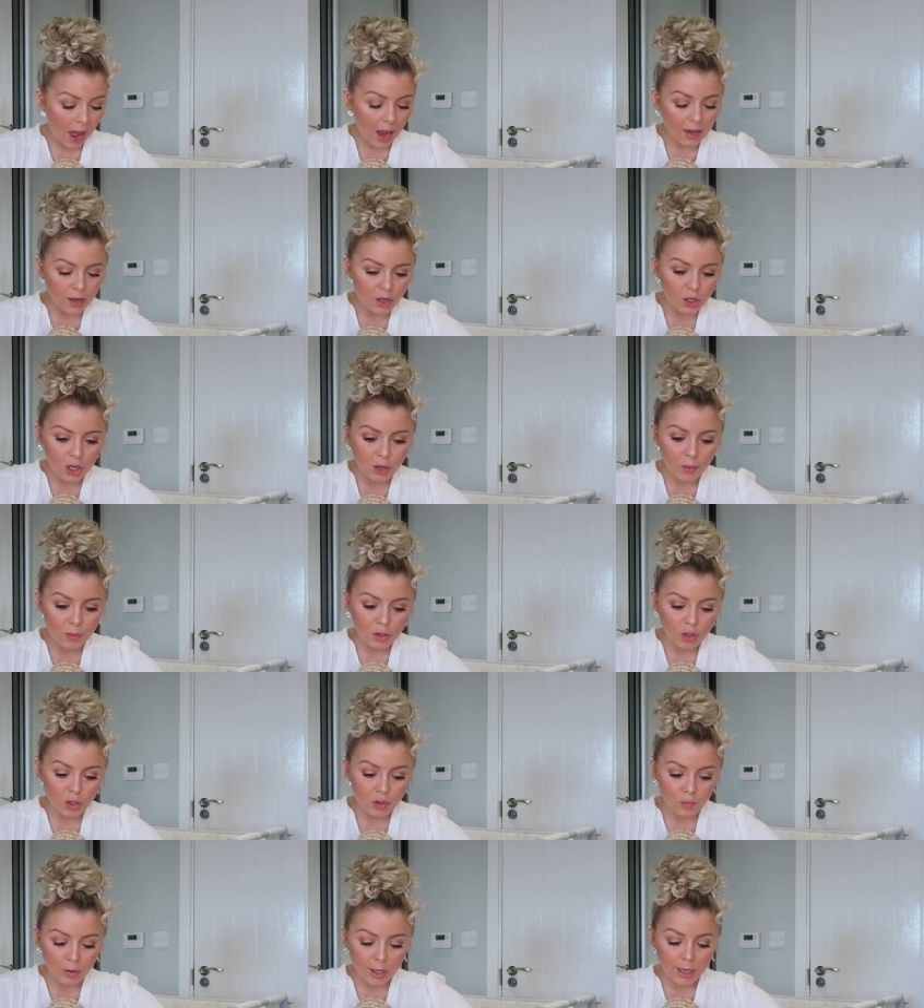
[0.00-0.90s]
and she was
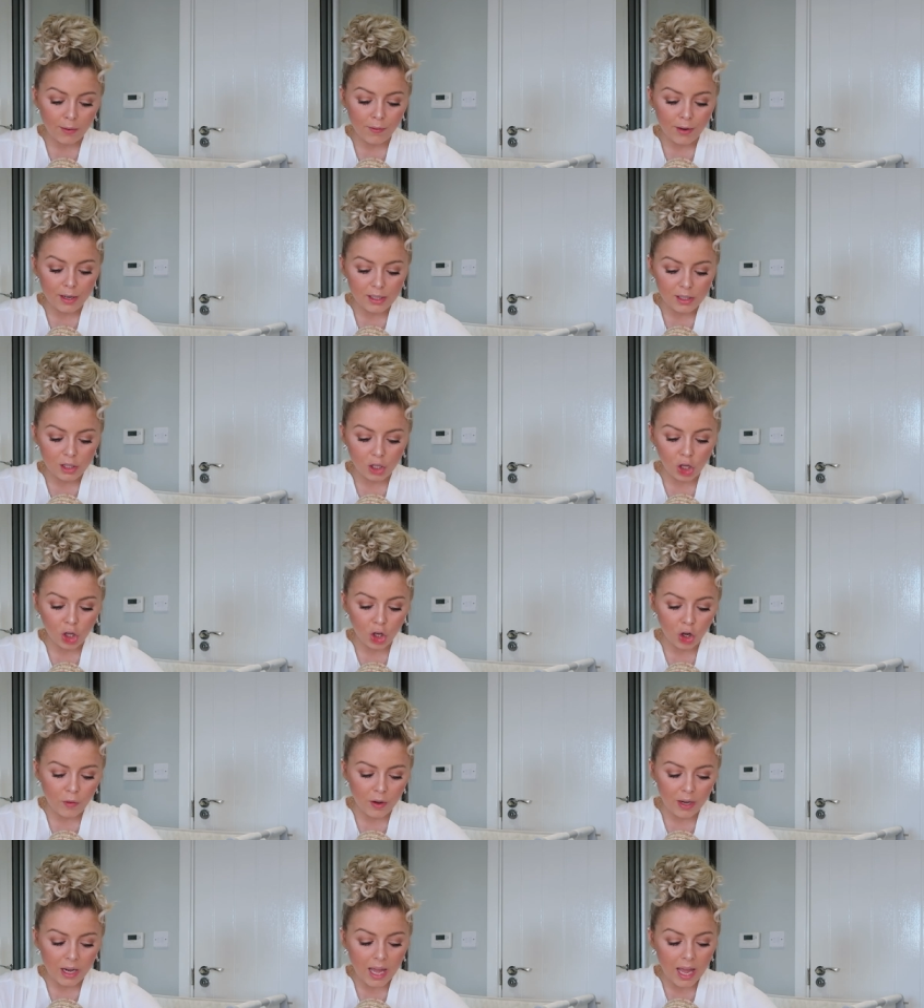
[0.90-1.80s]
just really really
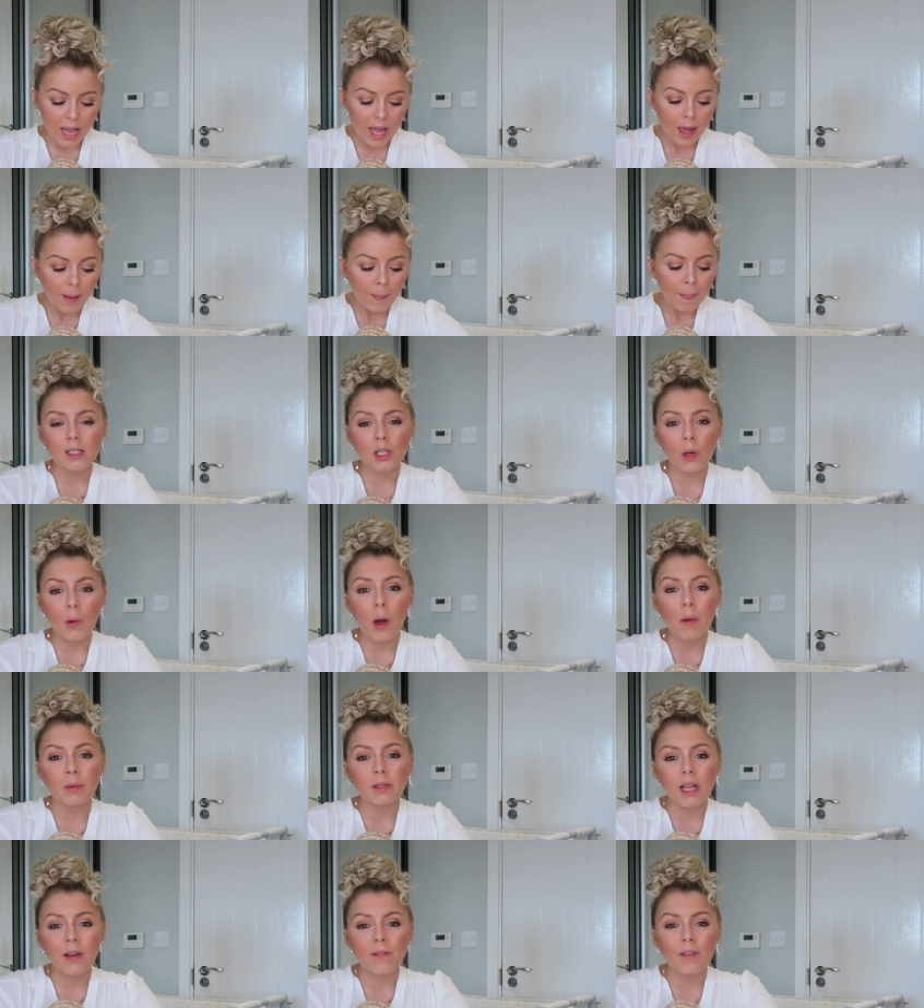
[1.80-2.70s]
secure in here so
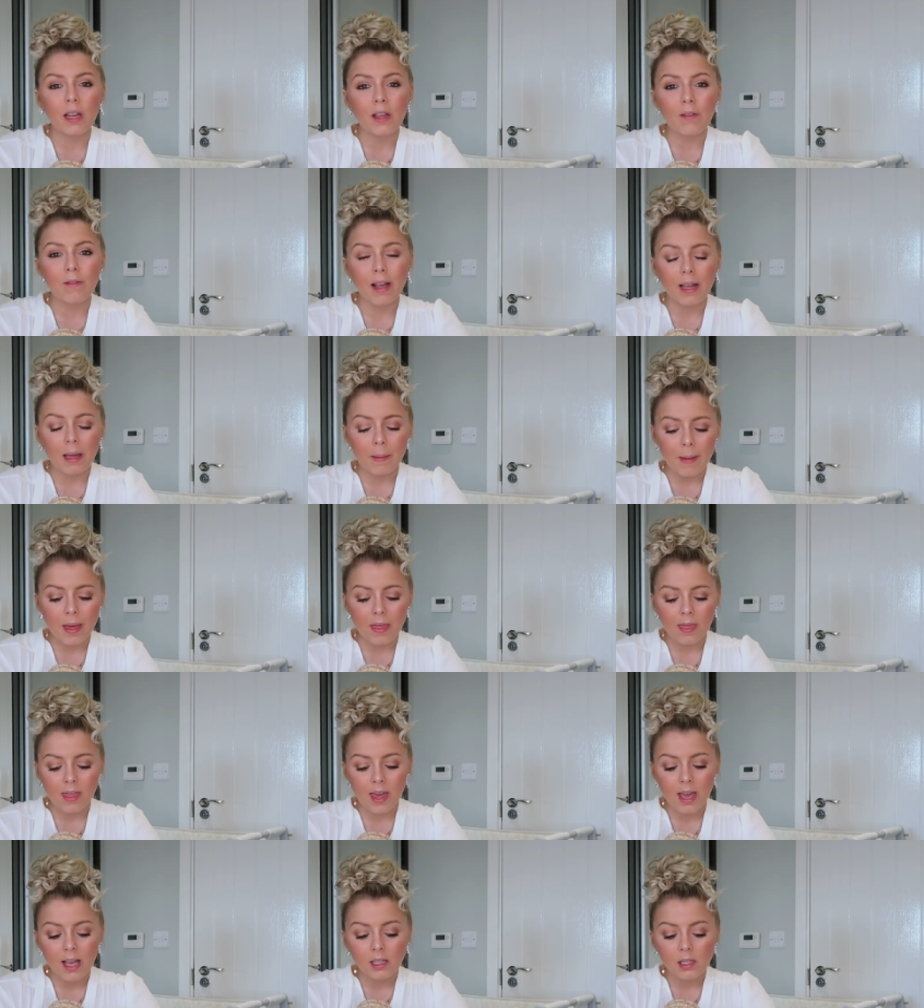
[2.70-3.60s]
I would definitely
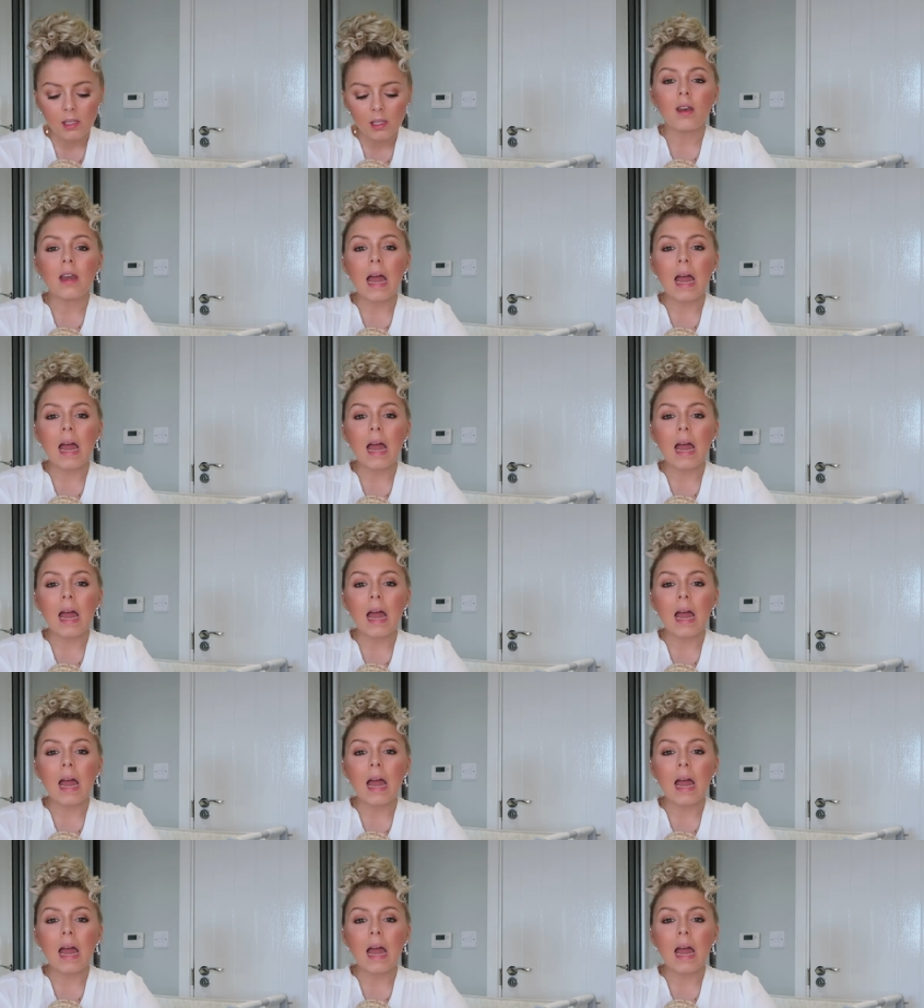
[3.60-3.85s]
recommend this